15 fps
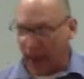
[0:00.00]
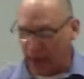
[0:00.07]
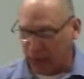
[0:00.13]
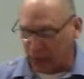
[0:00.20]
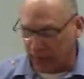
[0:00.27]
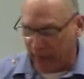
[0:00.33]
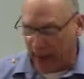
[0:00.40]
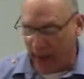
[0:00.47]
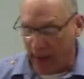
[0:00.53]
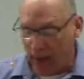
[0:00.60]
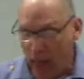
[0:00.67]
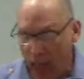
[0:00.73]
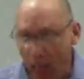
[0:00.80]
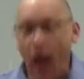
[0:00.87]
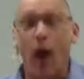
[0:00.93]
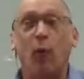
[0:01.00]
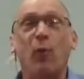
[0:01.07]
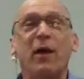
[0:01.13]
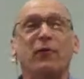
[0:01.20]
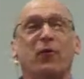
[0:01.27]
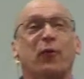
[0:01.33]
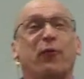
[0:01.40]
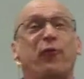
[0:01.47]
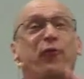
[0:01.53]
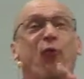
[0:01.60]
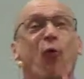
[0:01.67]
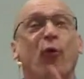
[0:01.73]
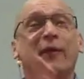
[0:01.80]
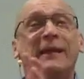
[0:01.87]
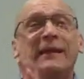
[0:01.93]
after that. However,
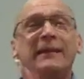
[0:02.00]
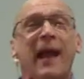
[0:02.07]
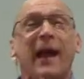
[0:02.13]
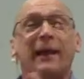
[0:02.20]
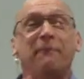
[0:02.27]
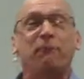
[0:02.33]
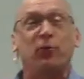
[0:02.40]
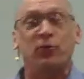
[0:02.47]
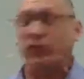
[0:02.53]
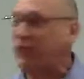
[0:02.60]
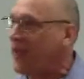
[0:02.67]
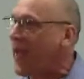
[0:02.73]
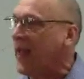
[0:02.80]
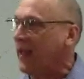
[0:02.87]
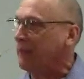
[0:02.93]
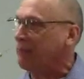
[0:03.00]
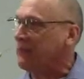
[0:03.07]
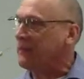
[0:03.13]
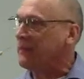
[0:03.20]
49%